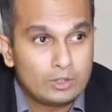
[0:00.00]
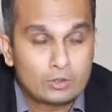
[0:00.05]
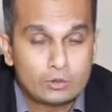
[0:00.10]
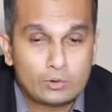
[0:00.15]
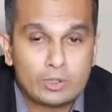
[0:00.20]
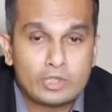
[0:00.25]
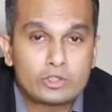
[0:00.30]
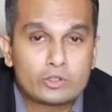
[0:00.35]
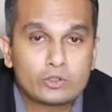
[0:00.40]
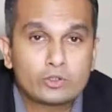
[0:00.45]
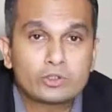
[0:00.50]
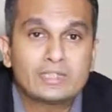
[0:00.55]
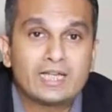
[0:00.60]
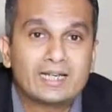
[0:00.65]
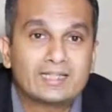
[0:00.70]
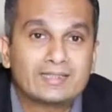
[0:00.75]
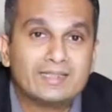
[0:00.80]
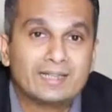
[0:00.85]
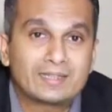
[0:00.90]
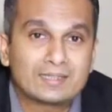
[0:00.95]
to ensure
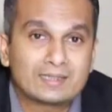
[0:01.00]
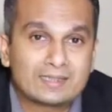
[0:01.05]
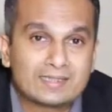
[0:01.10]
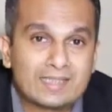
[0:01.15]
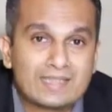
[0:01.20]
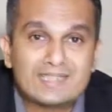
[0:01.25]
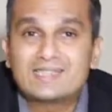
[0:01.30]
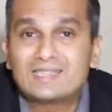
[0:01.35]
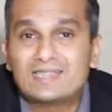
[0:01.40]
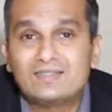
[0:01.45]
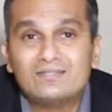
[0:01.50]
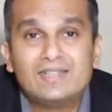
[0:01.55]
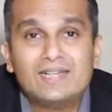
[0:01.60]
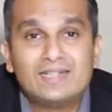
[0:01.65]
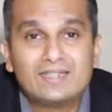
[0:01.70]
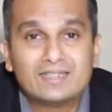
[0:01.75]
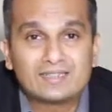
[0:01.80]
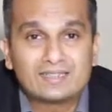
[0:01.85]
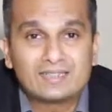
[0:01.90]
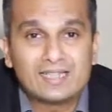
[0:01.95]
that the sensitive
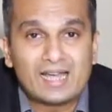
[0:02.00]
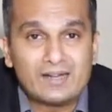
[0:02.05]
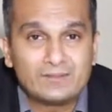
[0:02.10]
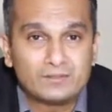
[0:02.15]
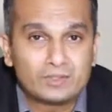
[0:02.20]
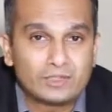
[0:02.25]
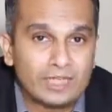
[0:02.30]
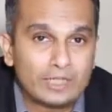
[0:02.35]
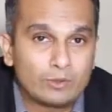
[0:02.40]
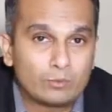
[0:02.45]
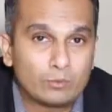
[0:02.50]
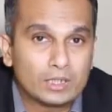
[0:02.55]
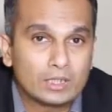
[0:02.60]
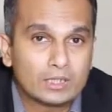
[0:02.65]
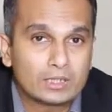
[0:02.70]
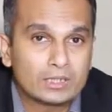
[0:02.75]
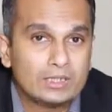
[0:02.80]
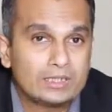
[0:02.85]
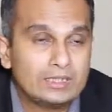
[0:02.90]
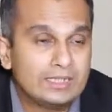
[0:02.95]
data that they have in the
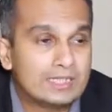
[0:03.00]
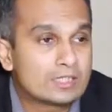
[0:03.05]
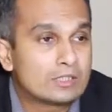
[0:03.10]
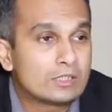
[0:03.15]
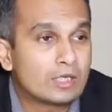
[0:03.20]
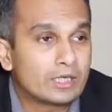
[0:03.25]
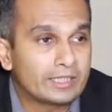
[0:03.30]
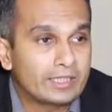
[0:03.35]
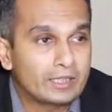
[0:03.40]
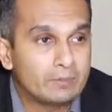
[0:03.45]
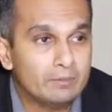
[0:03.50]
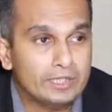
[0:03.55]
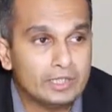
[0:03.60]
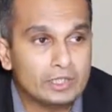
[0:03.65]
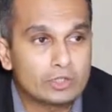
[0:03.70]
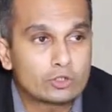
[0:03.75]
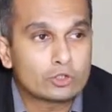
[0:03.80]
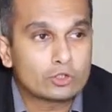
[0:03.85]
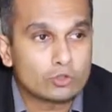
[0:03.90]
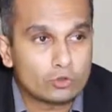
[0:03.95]
network does not get
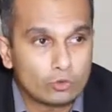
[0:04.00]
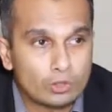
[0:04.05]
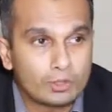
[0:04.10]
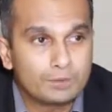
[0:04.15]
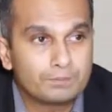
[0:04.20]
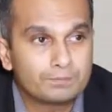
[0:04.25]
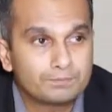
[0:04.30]
breached or stolen.